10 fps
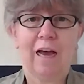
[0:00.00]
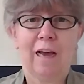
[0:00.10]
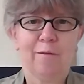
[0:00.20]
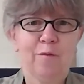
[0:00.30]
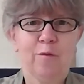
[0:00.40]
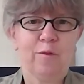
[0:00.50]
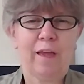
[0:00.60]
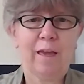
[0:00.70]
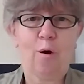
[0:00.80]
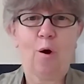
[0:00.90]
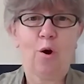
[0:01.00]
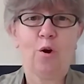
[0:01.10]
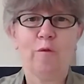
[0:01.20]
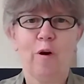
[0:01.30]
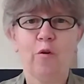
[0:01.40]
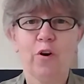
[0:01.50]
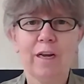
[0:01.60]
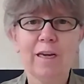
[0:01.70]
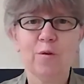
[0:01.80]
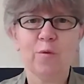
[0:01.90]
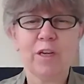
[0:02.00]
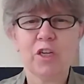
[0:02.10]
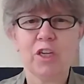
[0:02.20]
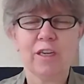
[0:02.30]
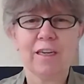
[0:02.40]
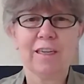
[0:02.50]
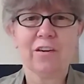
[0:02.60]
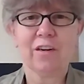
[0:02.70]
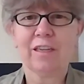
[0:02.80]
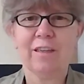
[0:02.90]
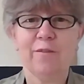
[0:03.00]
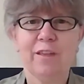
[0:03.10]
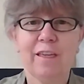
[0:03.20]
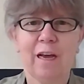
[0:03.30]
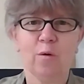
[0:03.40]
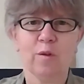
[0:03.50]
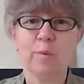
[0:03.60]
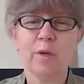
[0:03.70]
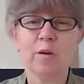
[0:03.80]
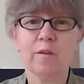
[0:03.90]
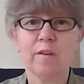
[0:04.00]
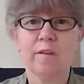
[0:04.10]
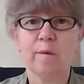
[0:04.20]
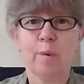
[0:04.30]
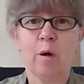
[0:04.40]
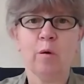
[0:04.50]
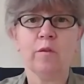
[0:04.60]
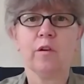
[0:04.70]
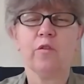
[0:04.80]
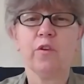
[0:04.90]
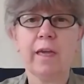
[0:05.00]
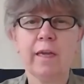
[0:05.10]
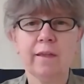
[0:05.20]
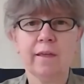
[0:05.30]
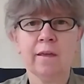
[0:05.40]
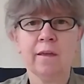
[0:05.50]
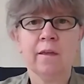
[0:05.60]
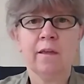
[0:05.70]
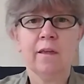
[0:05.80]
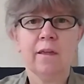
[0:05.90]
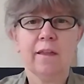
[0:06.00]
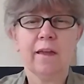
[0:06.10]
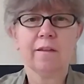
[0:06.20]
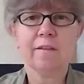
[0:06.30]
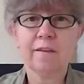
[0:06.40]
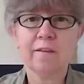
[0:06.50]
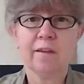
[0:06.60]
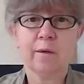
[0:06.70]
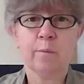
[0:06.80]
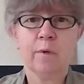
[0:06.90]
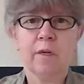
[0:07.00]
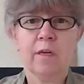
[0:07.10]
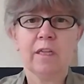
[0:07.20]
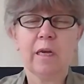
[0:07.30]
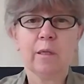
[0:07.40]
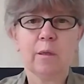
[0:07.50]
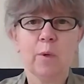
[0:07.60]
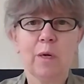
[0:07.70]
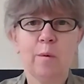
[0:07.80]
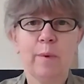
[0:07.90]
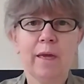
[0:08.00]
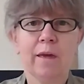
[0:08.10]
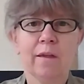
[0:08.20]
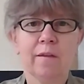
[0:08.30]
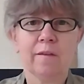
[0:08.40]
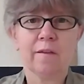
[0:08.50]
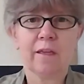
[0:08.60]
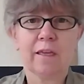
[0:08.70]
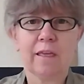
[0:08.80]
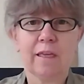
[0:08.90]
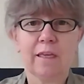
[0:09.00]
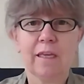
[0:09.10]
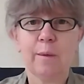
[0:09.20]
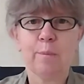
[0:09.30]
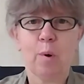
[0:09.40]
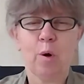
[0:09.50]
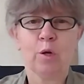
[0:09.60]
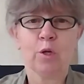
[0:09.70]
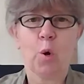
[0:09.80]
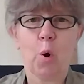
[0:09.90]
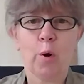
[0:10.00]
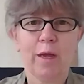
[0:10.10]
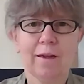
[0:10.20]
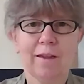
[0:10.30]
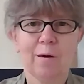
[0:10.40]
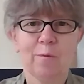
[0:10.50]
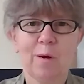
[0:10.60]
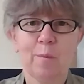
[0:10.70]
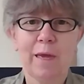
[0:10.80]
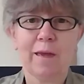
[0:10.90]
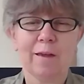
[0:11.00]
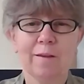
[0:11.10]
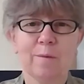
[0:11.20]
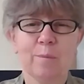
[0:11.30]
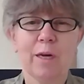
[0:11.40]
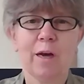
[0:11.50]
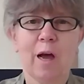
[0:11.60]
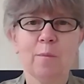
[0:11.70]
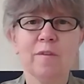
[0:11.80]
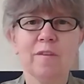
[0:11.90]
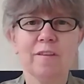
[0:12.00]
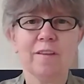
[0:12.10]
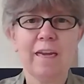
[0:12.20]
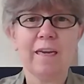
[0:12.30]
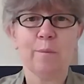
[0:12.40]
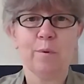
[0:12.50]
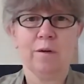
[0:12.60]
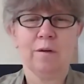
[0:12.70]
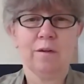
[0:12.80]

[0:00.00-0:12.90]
have to take all of our innovation and creativity out, because it's about creating that system that will make us keep on going, that will make us become sustainable.